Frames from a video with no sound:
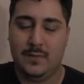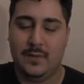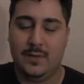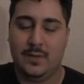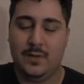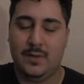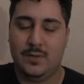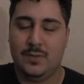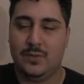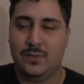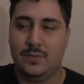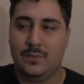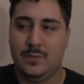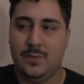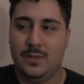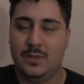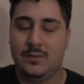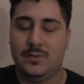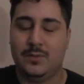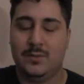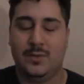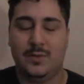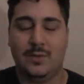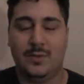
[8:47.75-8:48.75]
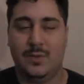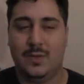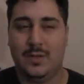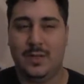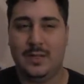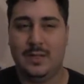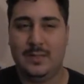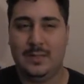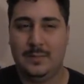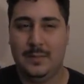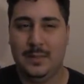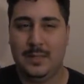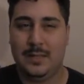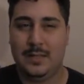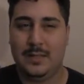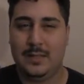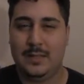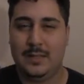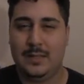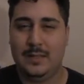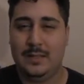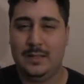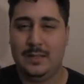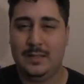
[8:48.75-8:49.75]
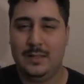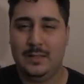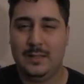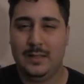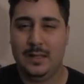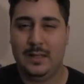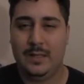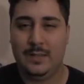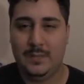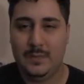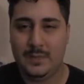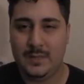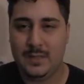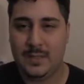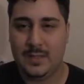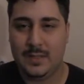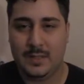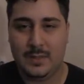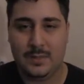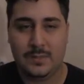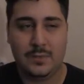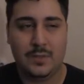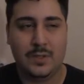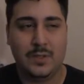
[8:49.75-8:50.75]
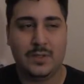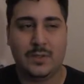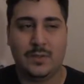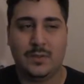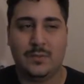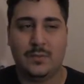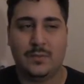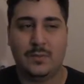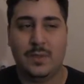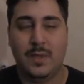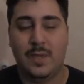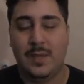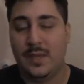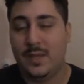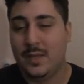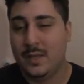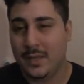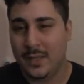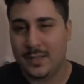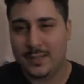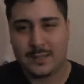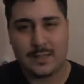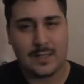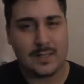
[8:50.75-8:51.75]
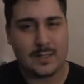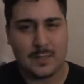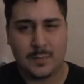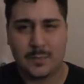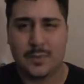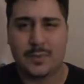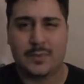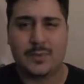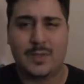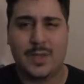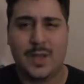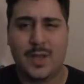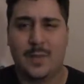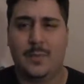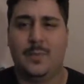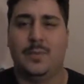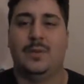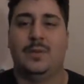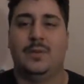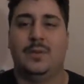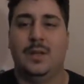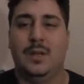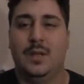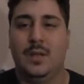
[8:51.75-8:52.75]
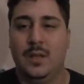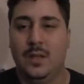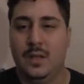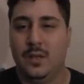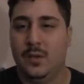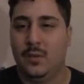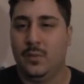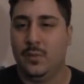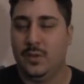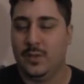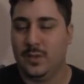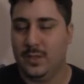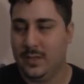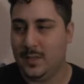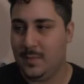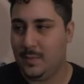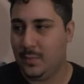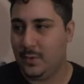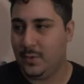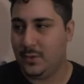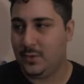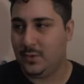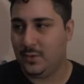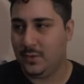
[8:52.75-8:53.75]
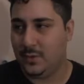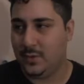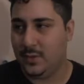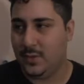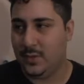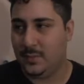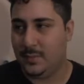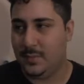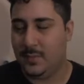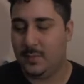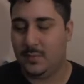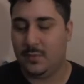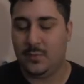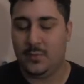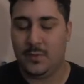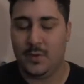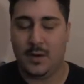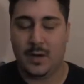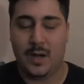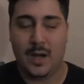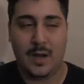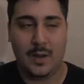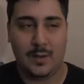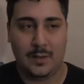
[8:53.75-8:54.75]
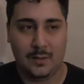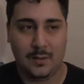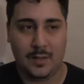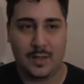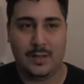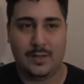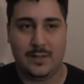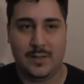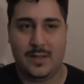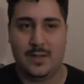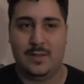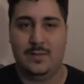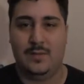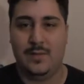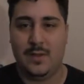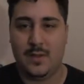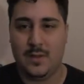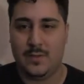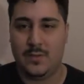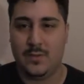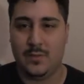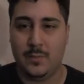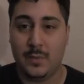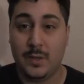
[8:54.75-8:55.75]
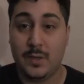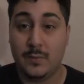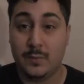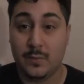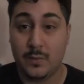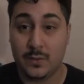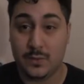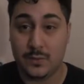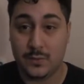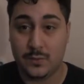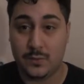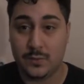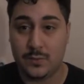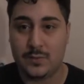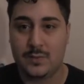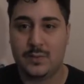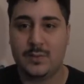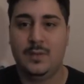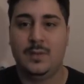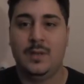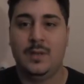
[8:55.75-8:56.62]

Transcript: and 100 meters. So, and like, I'm using SMG, so that's not supposed to happen. And I'm pretty sure a lot of people are how glad that now they're being reduced,